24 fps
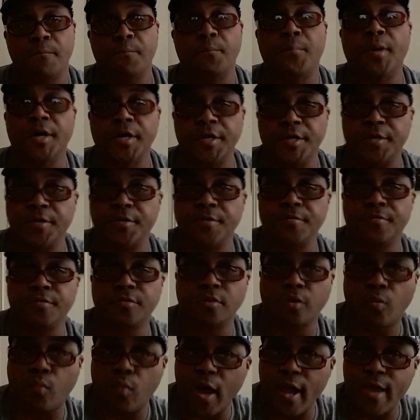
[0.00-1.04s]
But
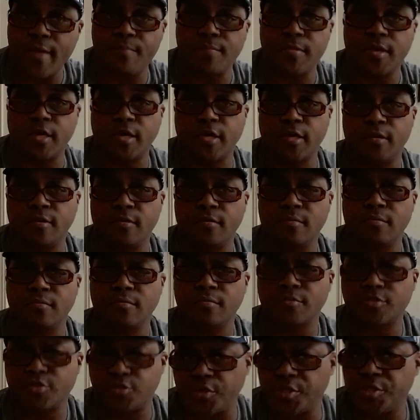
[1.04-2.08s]
the white man
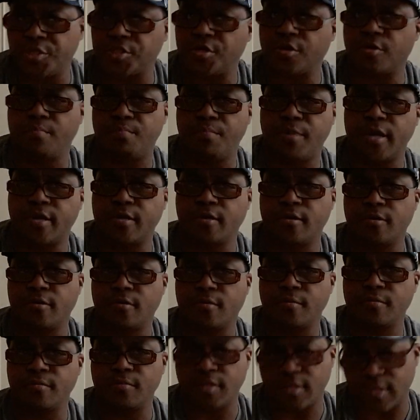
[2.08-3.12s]
treats her better
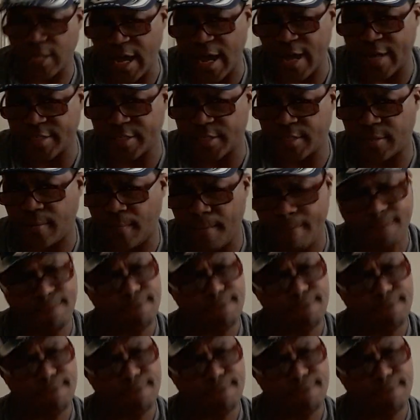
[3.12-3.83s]
than I did.